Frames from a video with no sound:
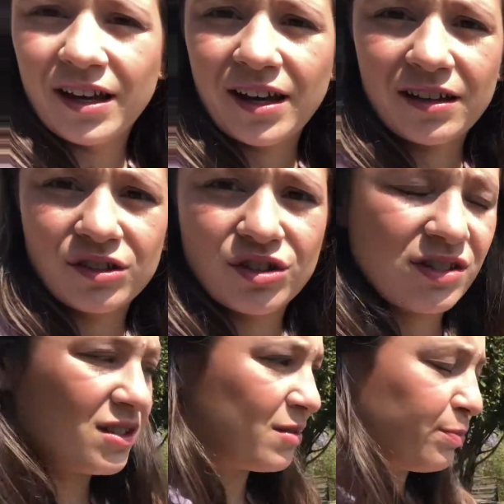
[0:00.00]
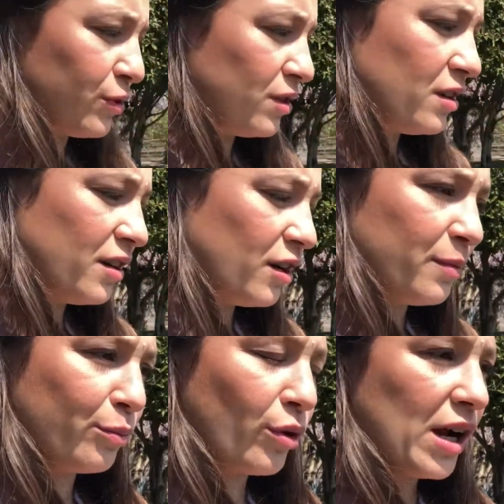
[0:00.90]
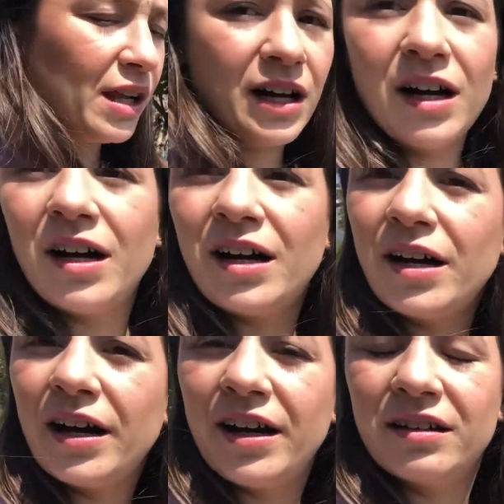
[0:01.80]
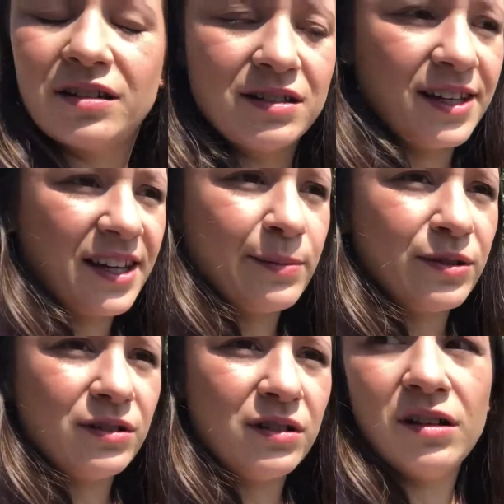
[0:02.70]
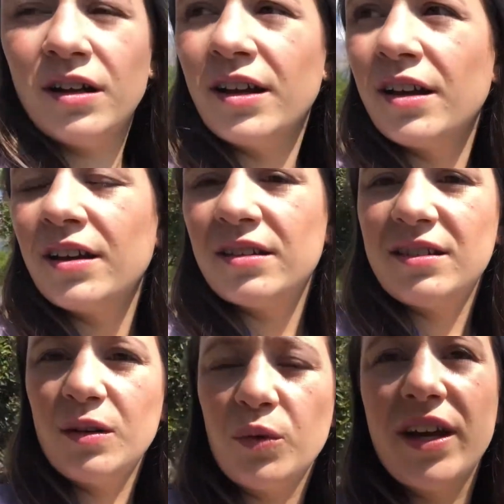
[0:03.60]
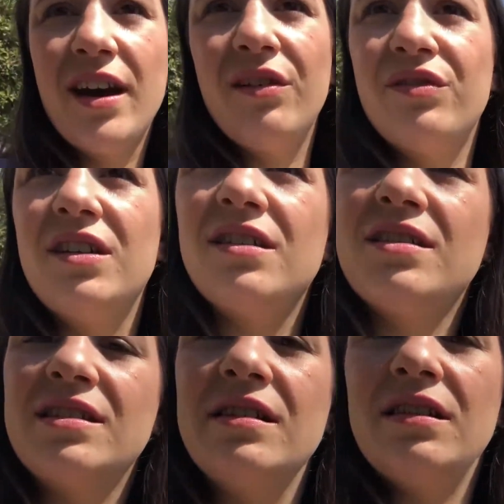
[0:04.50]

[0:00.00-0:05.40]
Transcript: and just put an umbrella and a table. Then we have this